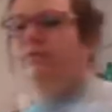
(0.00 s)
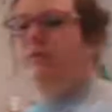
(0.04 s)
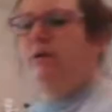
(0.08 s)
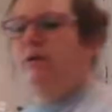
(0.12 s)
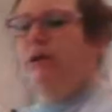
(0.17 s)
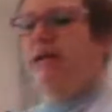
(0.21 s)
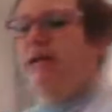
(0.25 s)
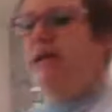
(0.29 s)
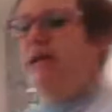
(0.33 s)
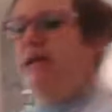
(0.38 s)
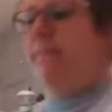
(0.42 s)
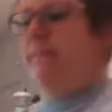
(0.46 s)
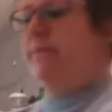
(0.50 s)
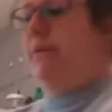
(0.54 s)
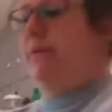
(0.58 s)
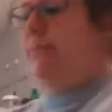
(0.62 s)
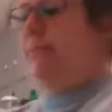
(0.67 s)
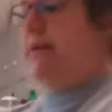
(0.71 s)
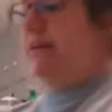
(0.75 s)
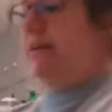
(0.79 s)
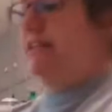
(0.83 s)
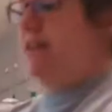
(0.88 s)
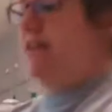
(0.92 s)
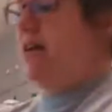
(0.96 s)
going to put
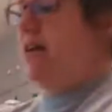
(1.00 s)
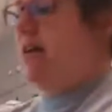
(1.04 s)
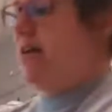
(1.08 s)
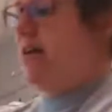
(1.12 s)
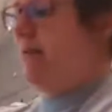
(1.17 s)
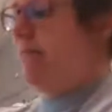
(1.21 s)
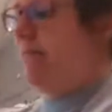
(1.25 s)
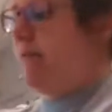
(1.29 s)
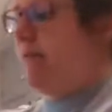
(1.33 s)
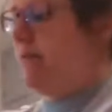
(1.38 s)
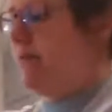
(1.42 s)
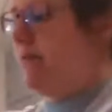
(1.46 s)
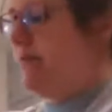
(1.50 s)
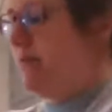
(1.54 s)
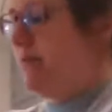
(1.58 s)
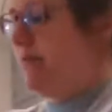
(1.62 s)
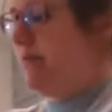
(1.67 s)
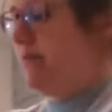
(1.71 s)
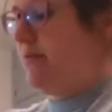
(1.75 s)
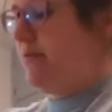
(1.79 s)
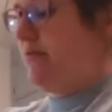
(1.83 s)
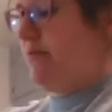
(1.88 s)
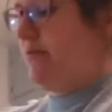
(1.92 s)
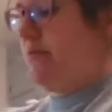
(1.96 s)
my top
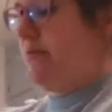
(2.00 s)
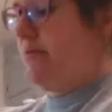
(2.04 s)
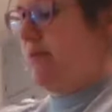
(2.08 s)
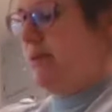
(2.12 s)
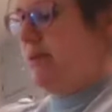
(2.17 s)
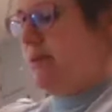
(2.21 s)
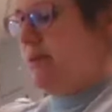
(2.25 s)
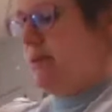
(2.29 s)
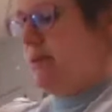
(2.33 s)
on.